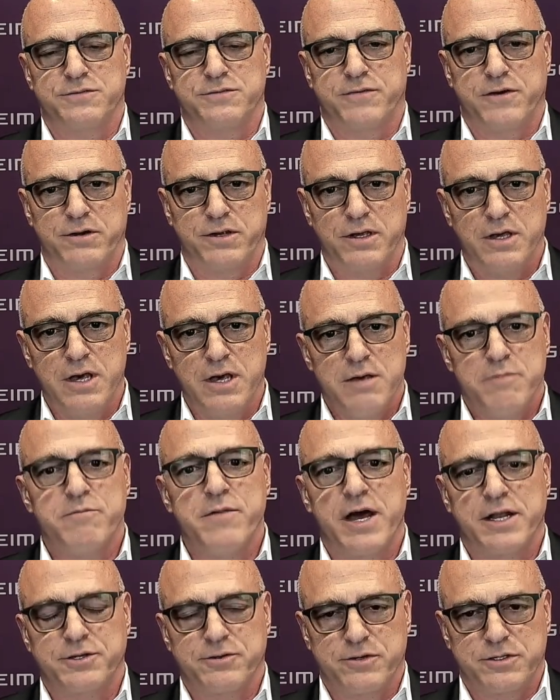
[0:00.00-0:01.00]
He's very
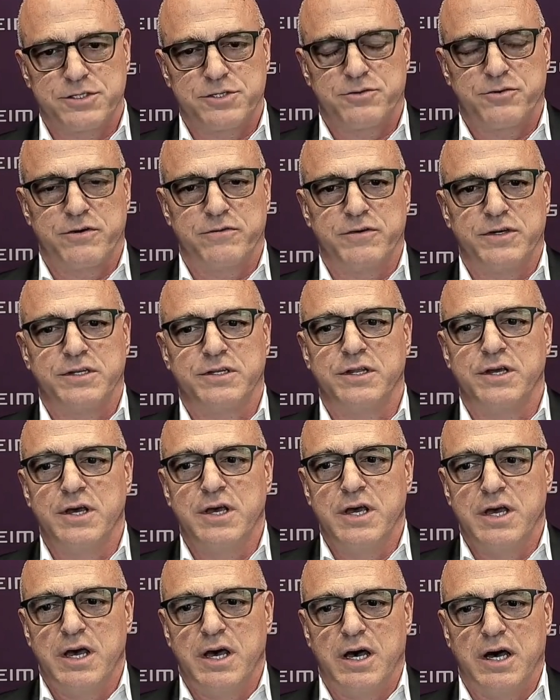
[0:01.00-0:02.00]
metrics driven,
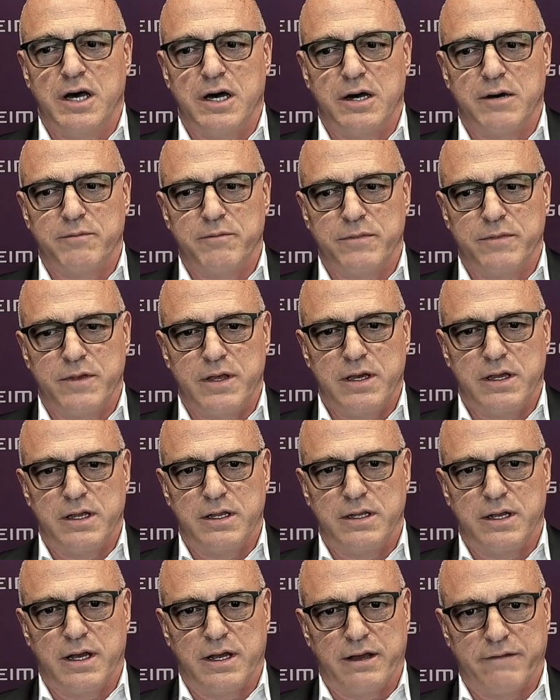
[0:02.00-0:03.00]
um,
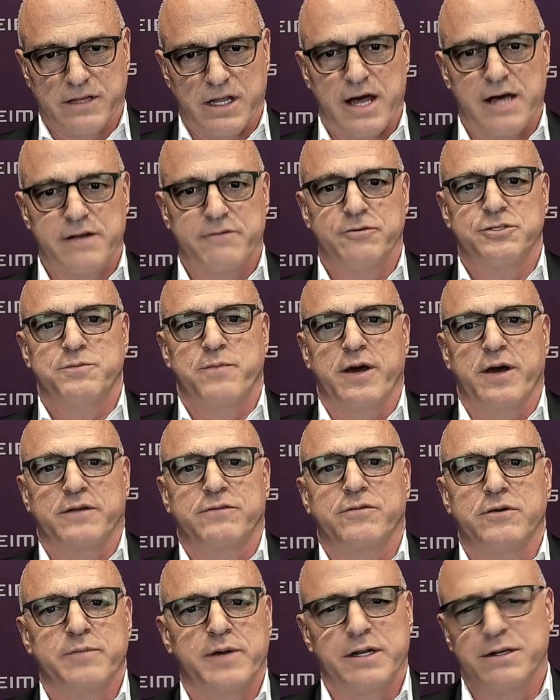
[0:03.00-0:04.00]
and I have a lot of
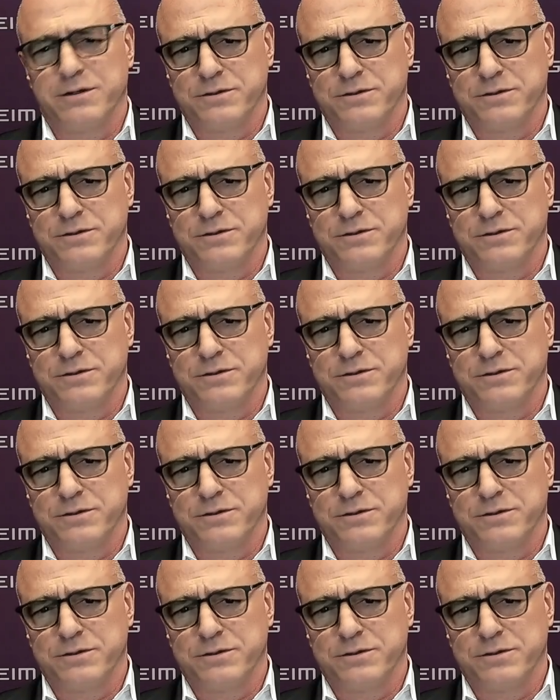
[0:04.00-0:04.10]
respect for him.